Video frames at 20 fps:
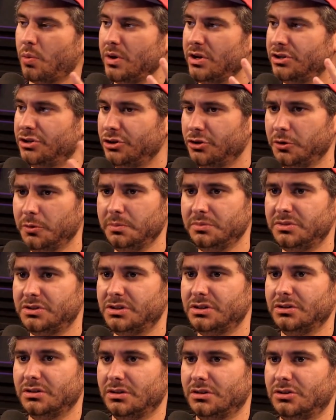we
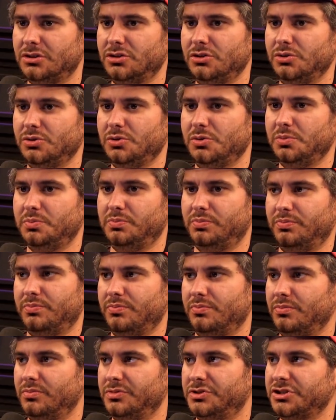doomed to
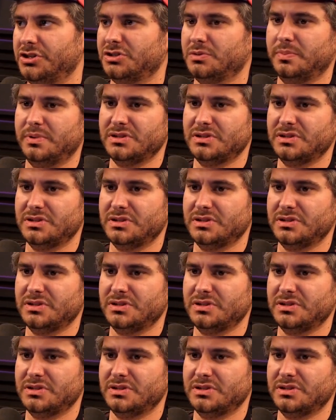just